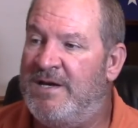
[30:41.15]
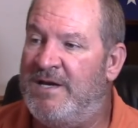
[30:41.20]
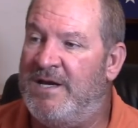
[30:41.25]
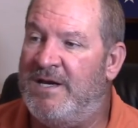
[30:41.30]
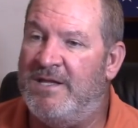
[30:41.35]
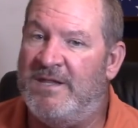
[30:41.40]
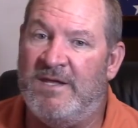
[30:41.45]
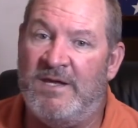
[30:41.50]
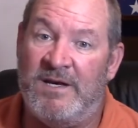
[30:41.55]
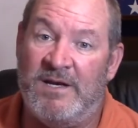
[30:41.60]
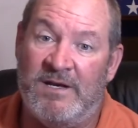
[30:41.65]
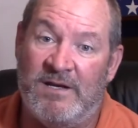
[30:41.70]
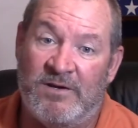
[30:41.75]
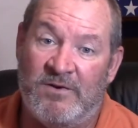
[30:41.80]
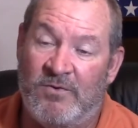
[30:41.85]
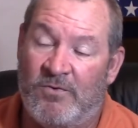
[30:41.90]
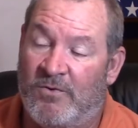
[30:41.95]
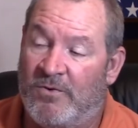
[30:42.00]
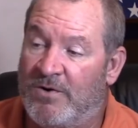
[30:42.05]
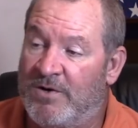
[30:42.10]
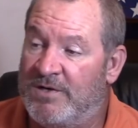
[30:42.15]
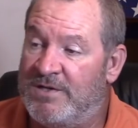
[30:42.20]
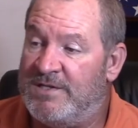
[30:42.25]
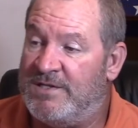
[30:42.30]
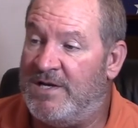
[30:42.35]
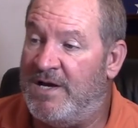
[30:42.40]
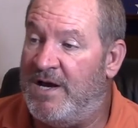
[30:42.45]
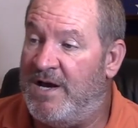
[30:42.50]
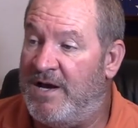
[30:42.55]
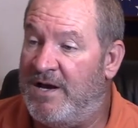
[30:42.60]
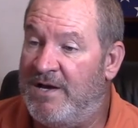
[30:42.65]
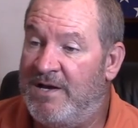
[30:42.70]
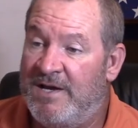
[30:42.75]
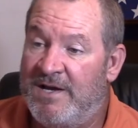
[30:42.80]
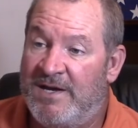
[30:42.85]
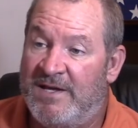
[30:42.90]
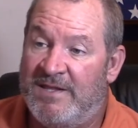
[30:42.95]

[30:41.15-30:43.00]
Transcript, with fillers: And then, of course, uh,